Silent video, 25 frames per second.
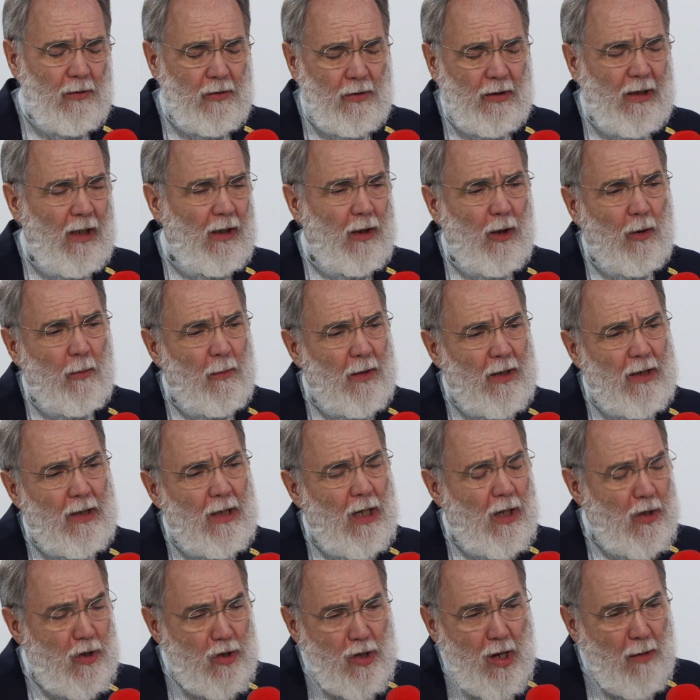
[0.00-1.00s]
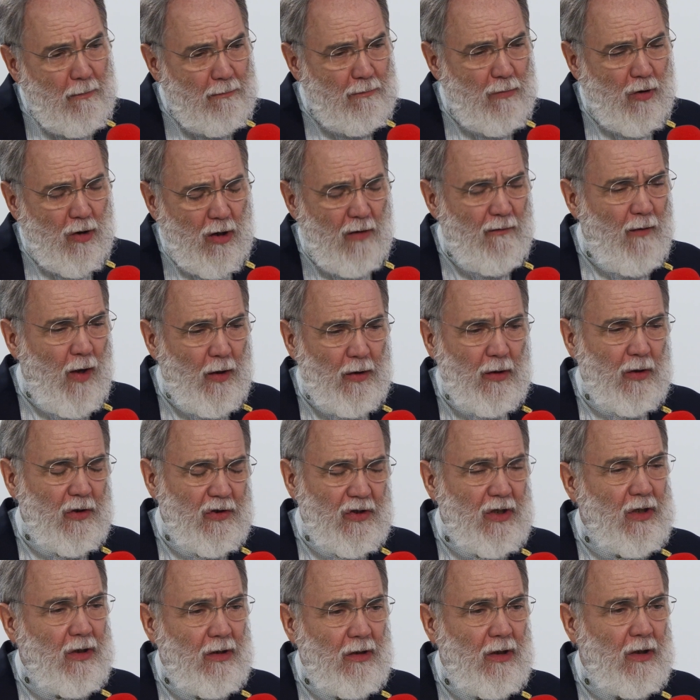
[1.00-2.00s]
together with a number of
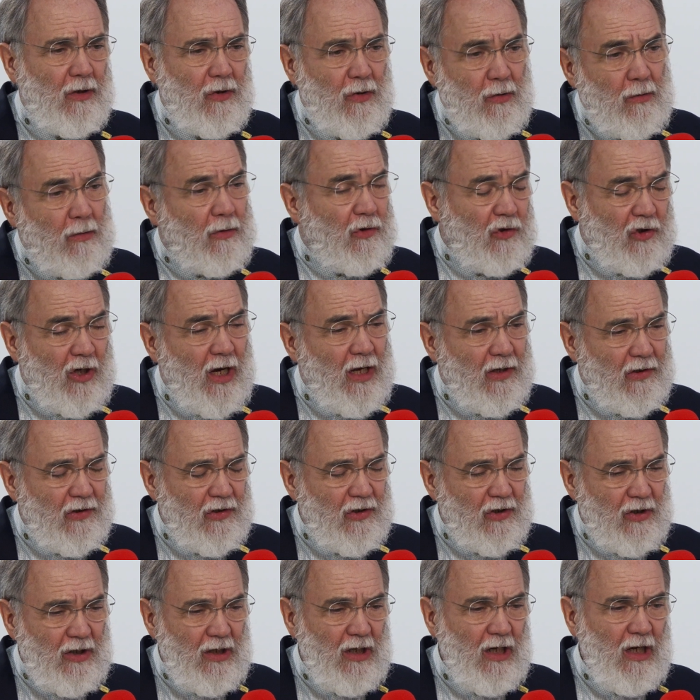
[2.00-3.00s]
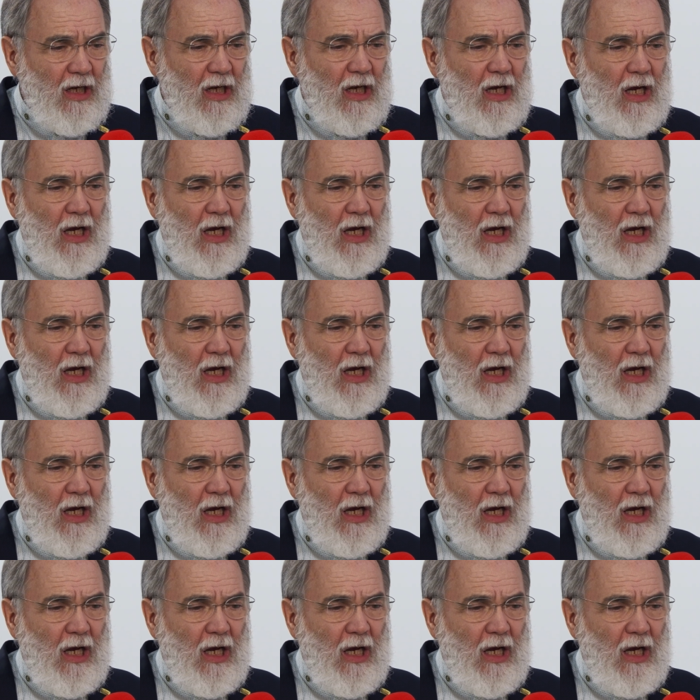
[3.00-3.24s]
others in the tool chest,